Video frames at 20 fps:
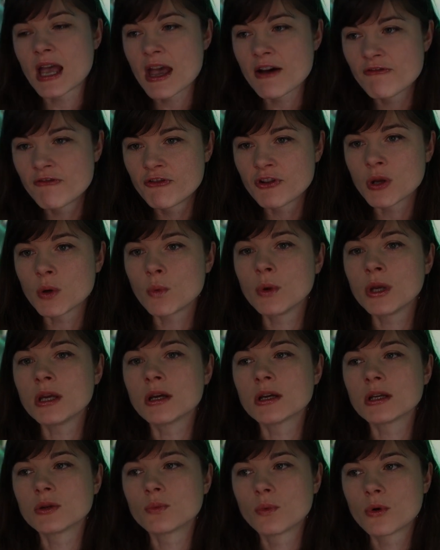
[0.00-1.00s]
every
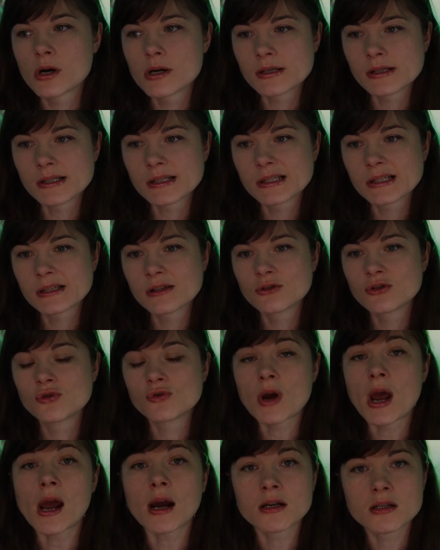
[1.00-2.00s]
week it was
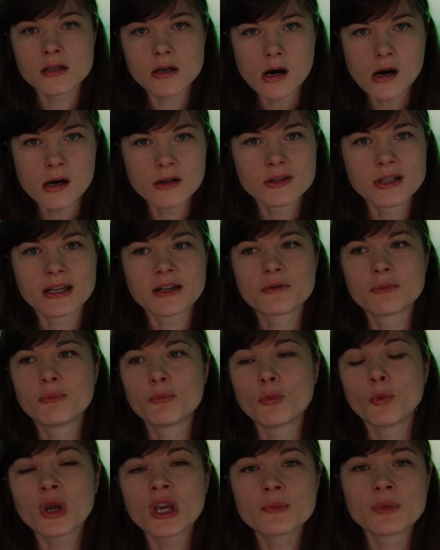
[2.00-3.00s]
dragged on, like
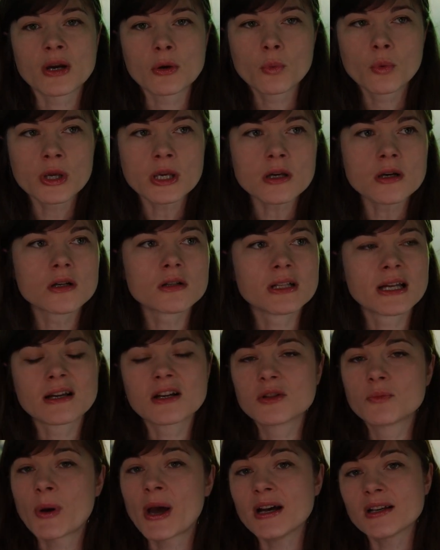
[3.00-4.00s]
week by week.
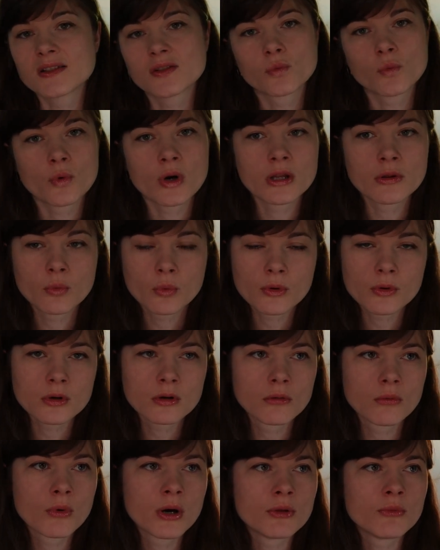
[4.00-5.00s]
Like it passed 1
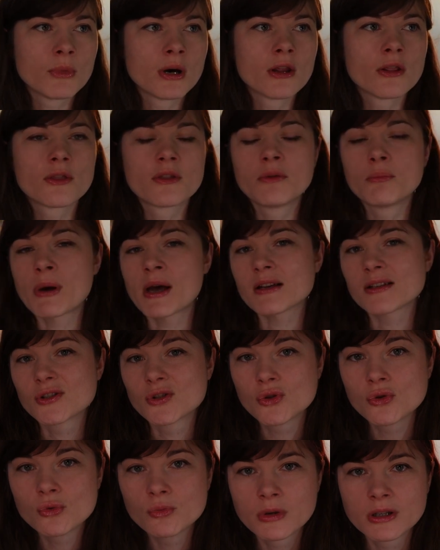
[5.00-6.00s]
week or 1 month, it
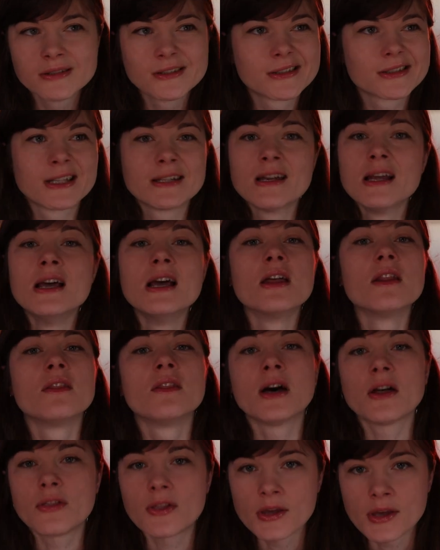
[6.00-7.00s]
passed 2 months, and
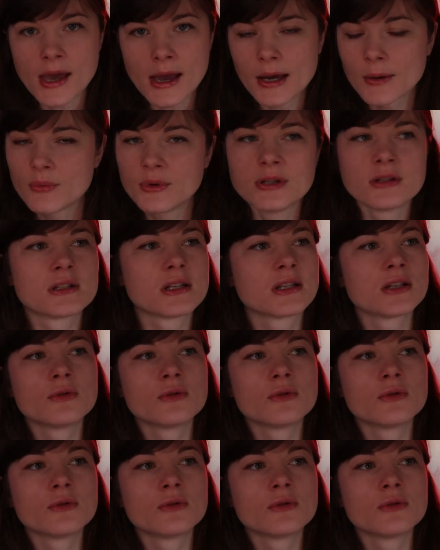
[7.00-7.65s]
nothing happened.